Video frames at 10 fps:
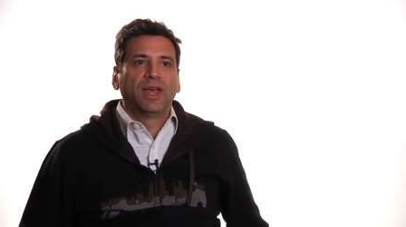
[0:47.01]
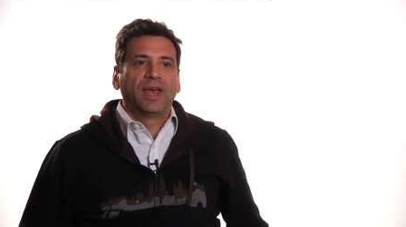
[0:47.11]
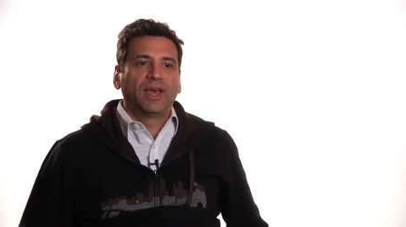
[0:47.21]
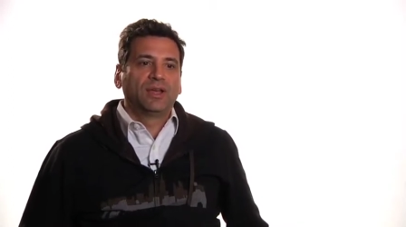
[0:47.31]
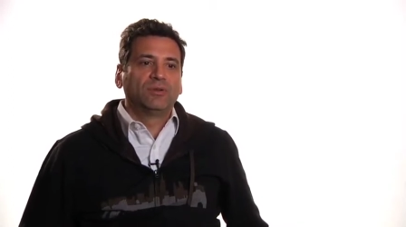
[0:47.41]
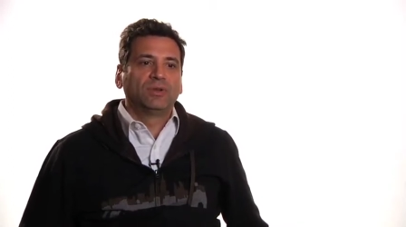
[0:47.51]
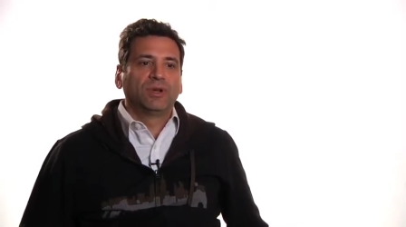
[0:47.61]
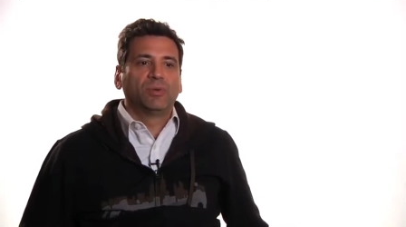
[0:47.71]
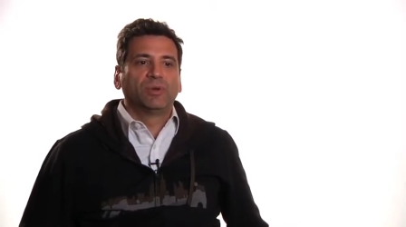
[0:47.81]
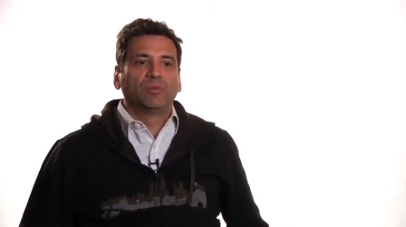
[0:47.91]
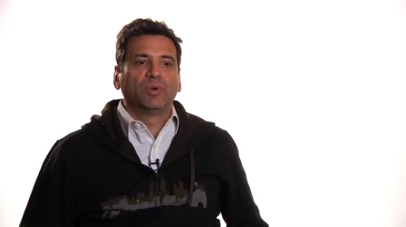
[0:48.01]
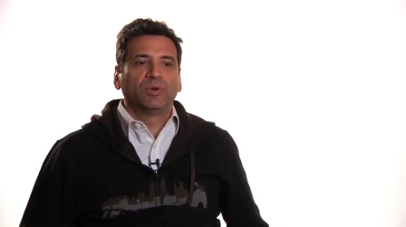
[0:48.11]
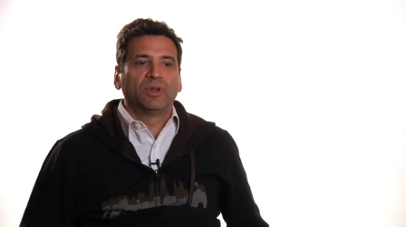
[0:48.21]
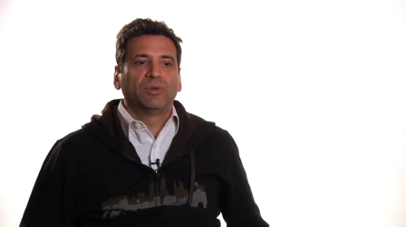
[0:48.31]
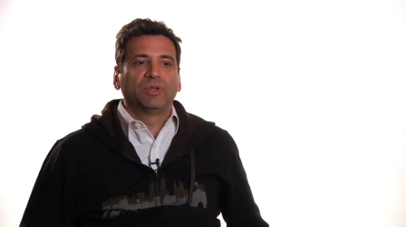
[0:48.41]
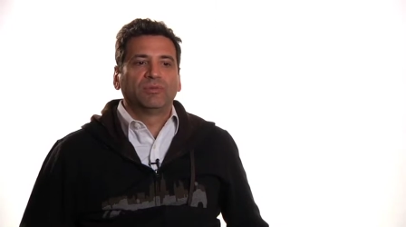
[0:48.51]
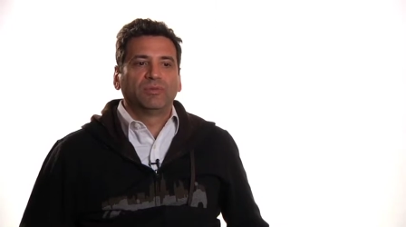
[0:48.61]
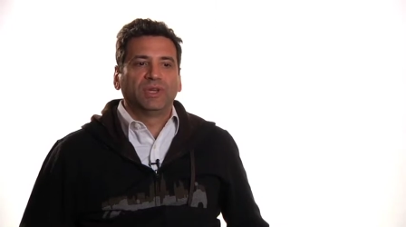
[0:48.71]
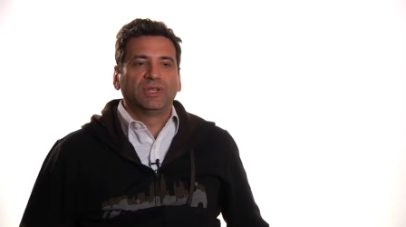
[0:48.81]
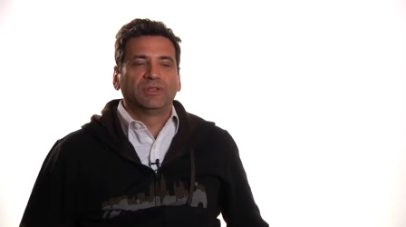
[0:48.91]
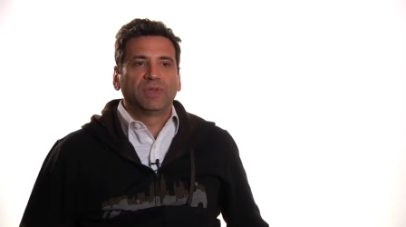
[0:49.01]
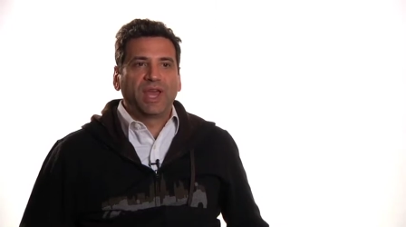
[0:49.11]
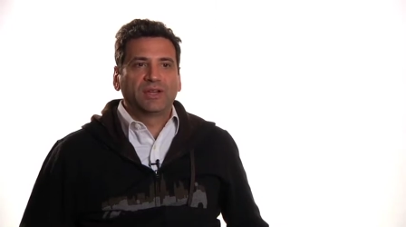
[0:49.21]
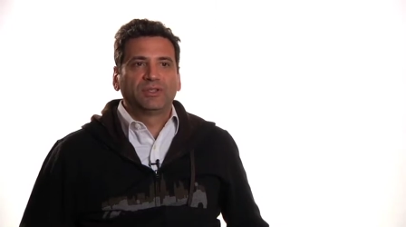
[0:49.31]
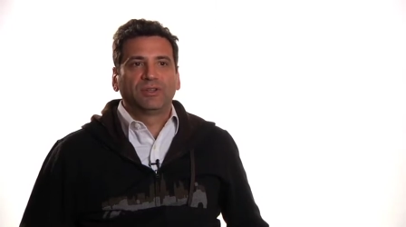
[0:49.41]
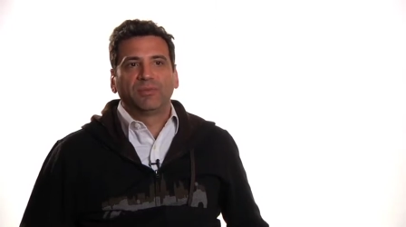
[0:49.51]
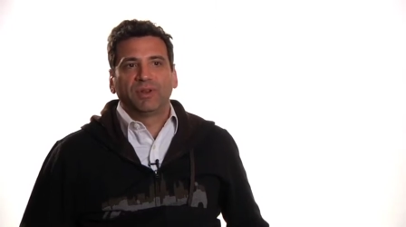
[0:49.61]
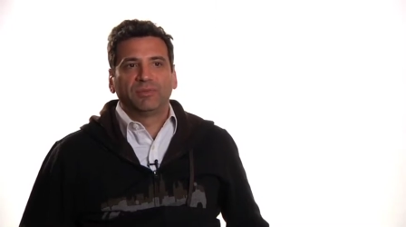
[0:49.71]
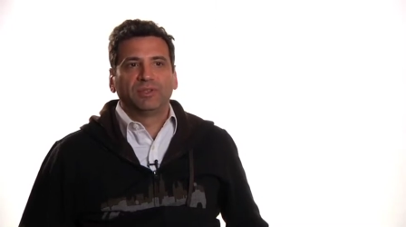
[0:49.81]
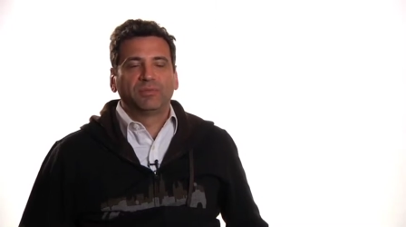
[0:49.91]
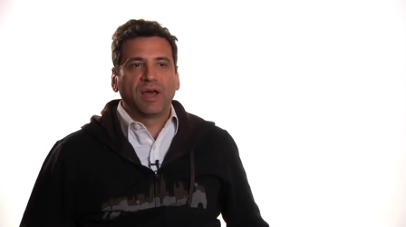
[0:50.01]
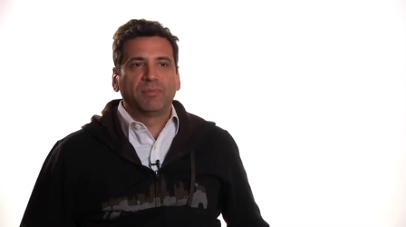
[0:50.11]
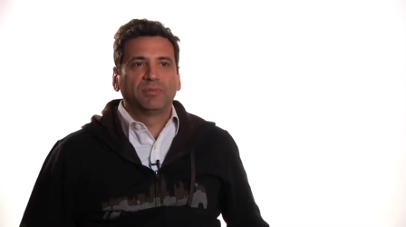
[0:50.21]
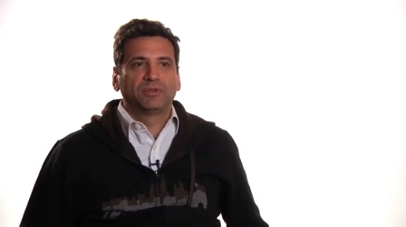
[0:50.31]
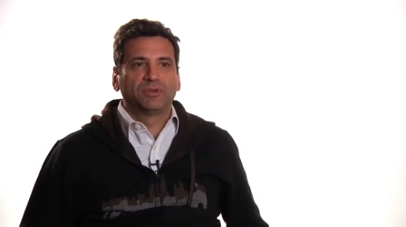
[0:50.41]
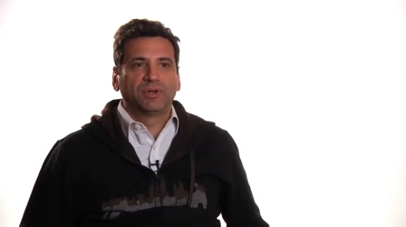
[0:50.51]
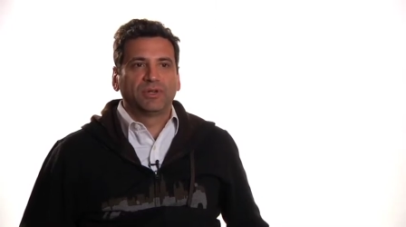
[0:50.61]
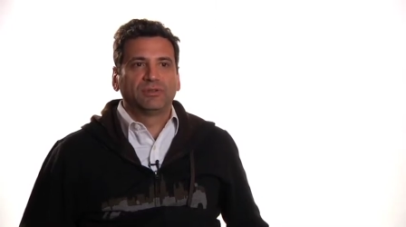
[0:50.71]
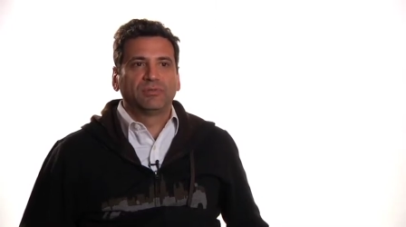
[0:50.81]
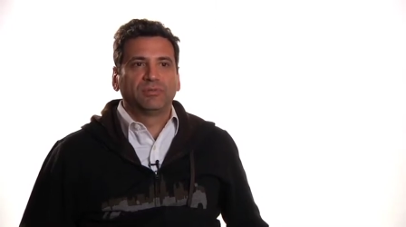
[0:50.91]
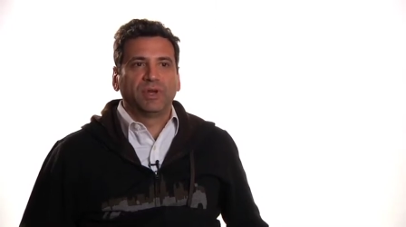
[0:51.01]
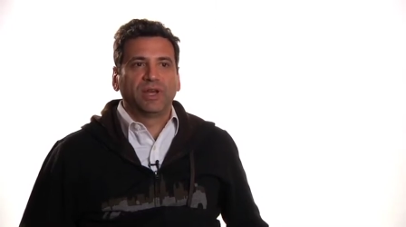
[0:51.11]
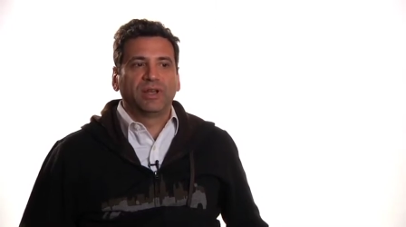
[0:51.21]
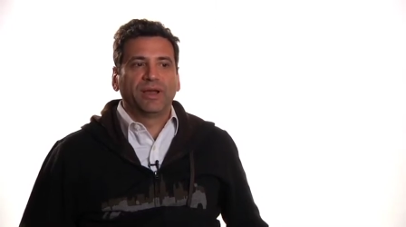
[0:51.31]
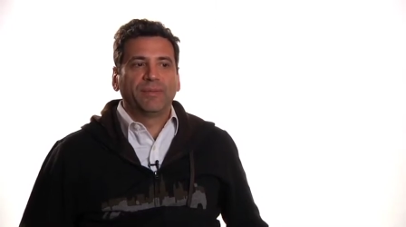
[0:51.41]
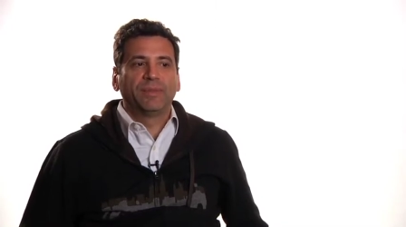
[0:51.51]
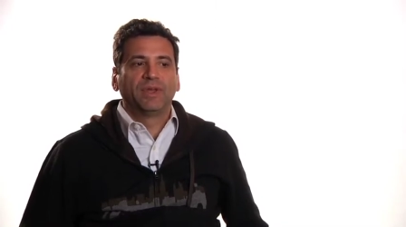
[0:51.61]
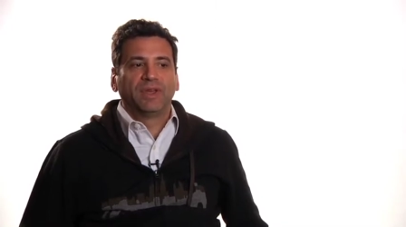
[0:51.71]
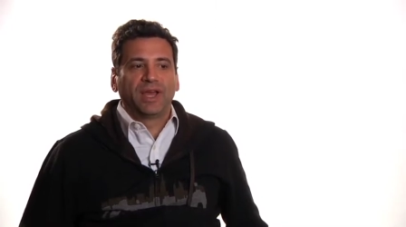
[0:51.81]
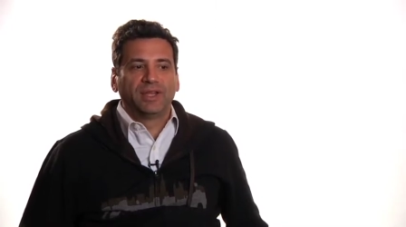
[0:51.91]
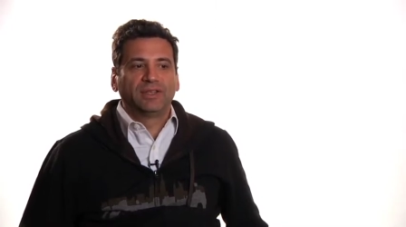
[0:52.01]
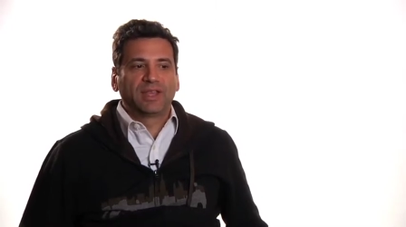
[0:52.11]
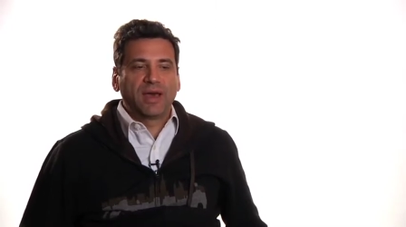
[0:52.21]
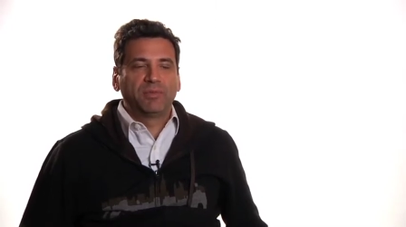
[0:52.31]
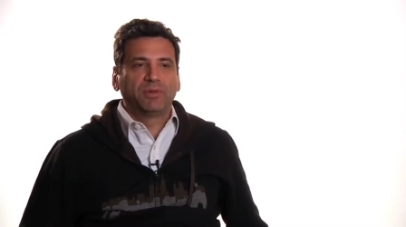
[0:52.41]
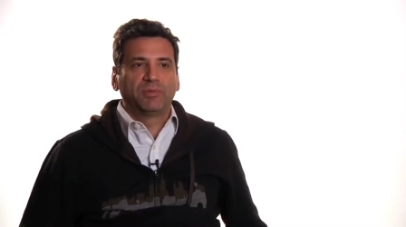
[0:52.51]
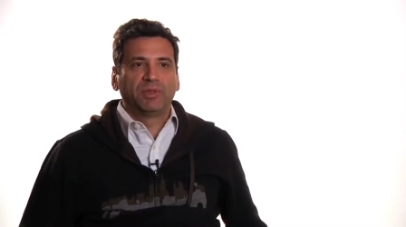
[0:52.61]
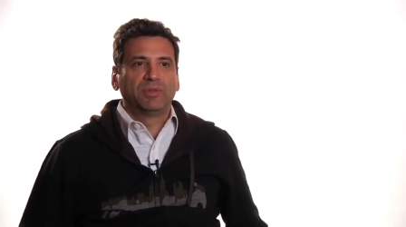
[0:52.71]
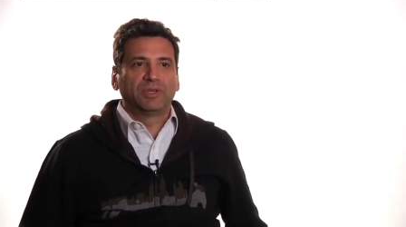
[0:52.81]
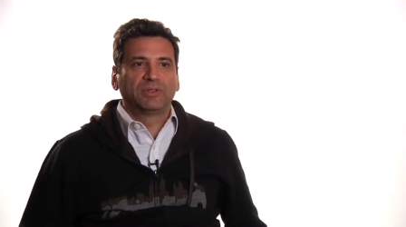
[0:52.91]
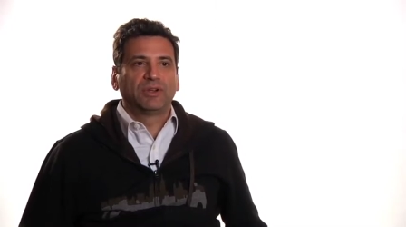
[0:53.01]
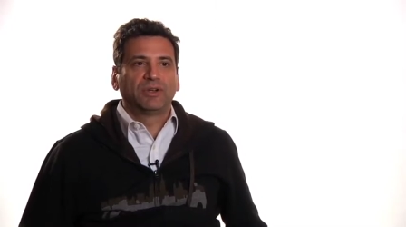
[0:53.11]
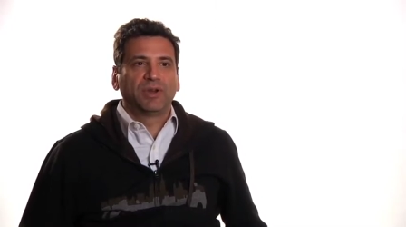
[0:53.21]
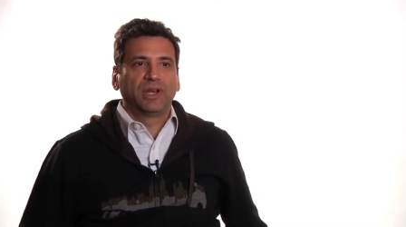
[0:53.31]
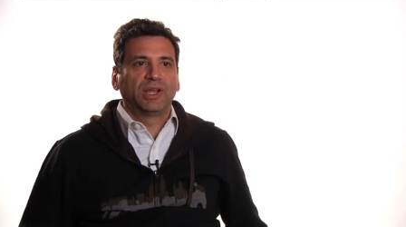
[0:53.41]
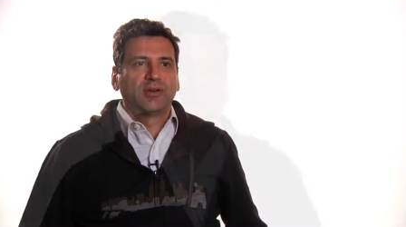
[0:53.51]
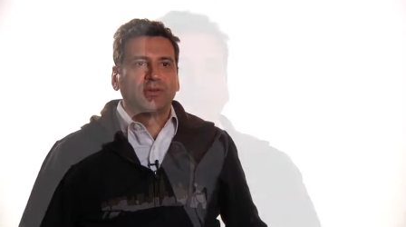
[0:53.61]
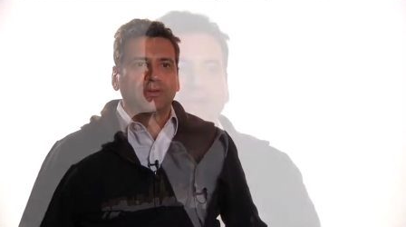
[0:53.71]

and you know we, we you know we, we need some cash to open up these pop-up stores, but um, I'd say capital would be the biggest hurdle right now.